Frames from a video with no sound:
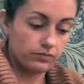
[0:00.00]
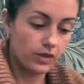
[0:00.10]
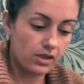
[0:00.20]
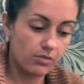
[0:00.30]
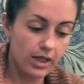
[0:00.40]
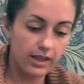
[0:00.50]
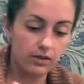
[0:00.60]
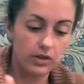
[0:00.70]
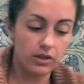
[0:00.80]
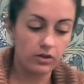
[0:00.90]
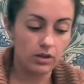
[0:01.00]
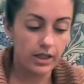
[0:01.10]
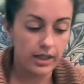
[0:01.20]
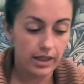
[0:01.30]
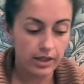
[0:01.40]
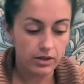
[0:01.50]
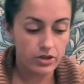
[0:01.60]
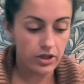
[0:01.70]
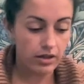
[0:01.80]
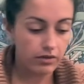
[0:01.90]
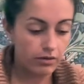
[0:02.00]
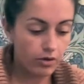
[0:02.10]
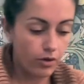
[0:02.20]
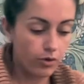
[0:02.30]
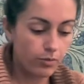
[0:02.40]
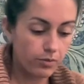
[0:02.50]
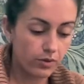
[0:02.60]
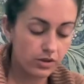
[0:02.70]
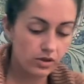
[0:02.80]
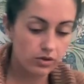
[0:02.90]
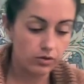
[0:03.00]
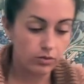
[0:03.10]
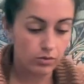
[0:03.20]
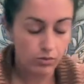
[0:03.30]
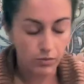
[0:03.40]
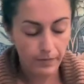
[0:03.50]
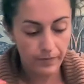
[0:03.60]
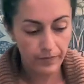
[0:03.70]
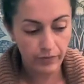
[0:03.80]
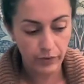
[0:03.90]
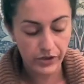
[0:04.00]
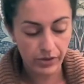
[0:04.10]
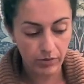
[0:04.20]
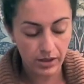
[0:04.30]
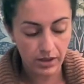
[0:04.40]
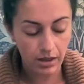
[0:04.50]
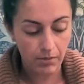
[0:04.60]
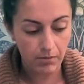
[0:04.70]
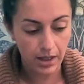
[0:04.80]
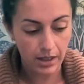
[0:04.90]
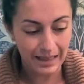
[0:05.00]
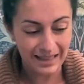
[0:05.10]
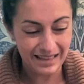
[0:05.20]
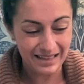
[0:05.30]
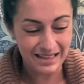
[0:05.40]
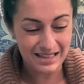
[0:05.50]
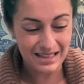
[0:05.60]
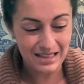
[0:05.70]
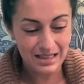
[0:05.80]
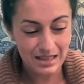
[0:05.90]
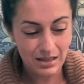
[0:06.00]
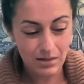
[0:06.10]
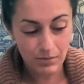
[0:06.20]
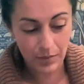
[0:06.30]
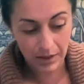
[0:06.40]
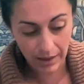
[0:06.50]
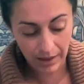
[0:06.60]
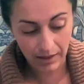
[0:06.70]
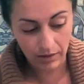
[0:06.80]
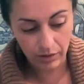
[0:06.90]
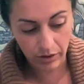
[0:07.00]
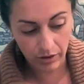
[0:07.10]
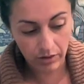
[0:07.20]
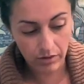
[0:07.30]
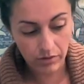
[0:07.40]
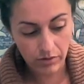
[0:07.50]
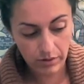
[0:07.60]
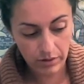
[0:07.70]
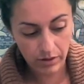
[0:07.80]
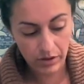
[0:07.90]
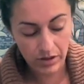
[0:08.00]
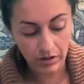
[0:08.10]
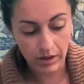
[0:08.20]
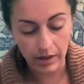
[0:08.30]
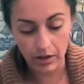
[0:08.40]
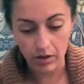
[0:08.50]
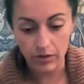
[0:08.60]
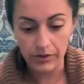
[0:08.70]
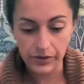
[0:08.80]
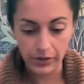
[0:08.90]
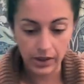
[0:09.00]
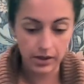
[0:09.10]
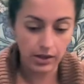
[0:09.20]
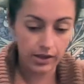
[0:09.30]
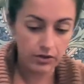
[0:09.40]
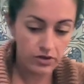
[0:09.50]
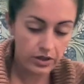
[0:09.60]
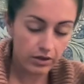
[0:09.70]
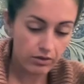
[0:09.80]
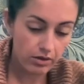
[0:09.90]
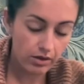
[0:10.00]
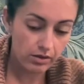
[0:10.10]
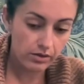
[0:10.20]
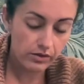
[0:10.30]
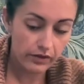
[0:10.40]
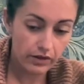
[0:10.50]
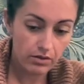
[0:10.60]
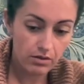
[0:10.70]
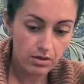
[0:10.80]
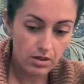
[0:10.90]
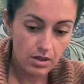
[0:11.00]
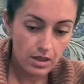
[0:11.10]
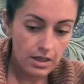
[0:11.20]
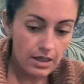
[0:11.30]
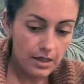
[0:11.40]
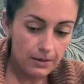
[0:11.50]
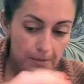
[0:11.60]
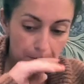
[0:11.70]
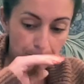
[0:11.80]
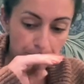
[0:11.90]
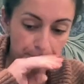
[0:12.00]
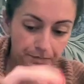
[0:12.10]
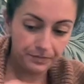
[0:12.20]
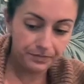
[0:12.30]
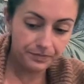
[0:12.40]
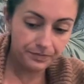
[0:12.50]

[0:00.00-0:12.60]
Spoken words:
some kind of underlying energy or hope for something to come back in. But again, you're still letting go. So I understand that. That's fine. Let